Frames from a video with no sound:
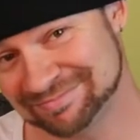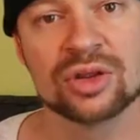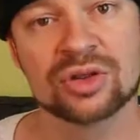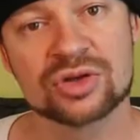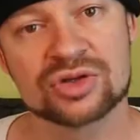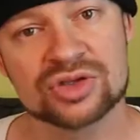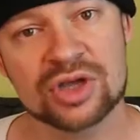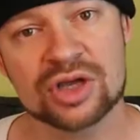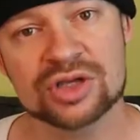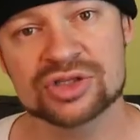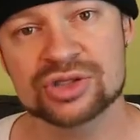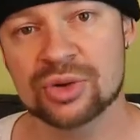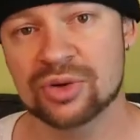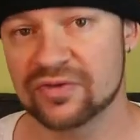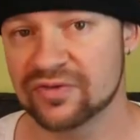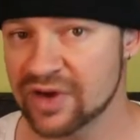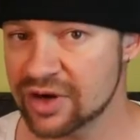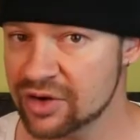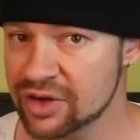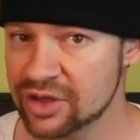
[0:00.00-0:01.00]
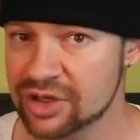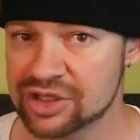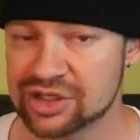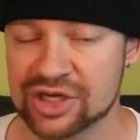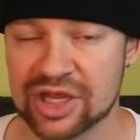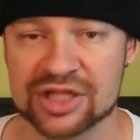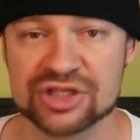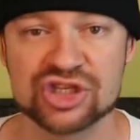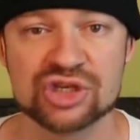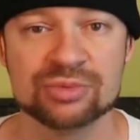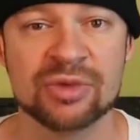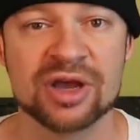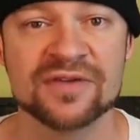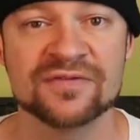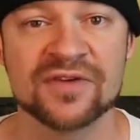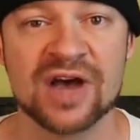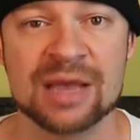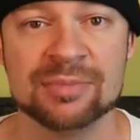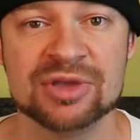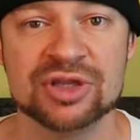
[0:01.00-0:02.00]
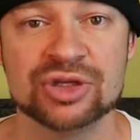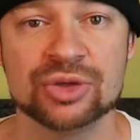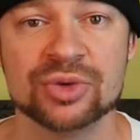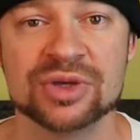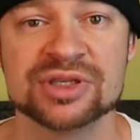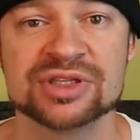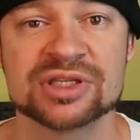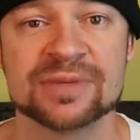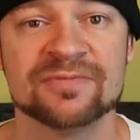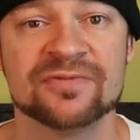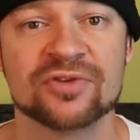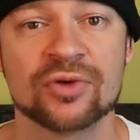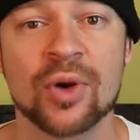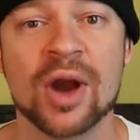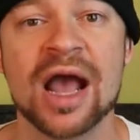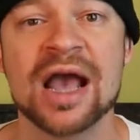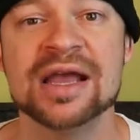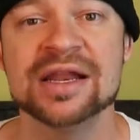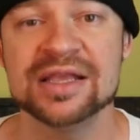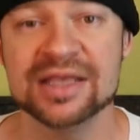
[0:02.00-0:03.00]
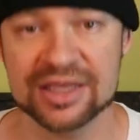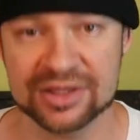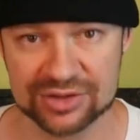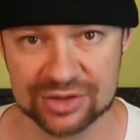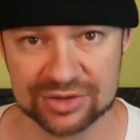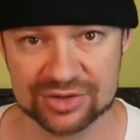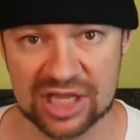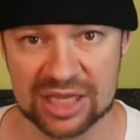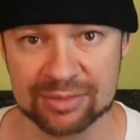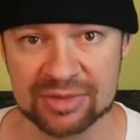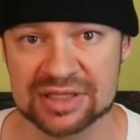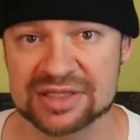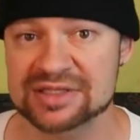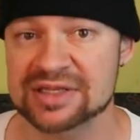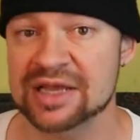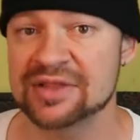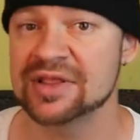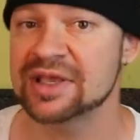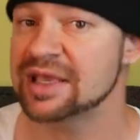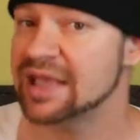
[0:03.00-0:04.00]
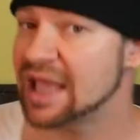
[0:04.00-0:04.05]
There's also a very good chance you might find me doing some variety entertainment inside the